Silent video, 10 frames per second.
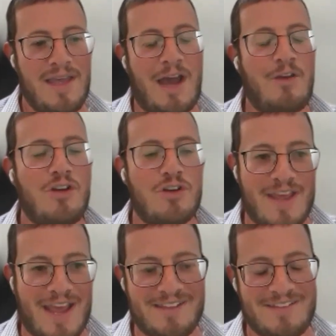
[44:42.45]
you're
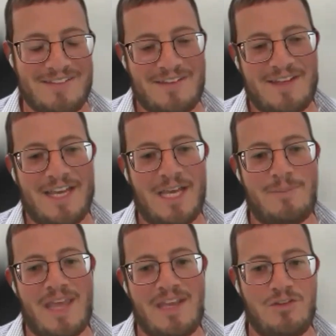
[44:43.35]
taxed,
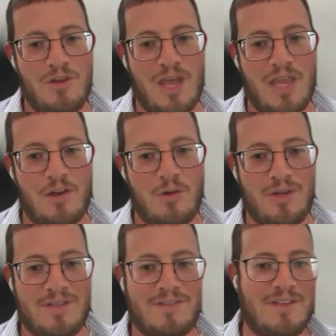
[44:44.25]
and
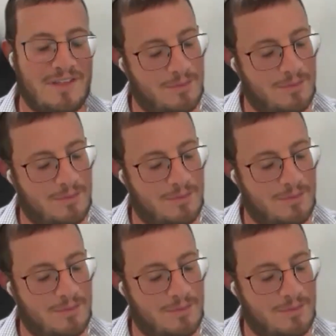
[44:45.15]
it's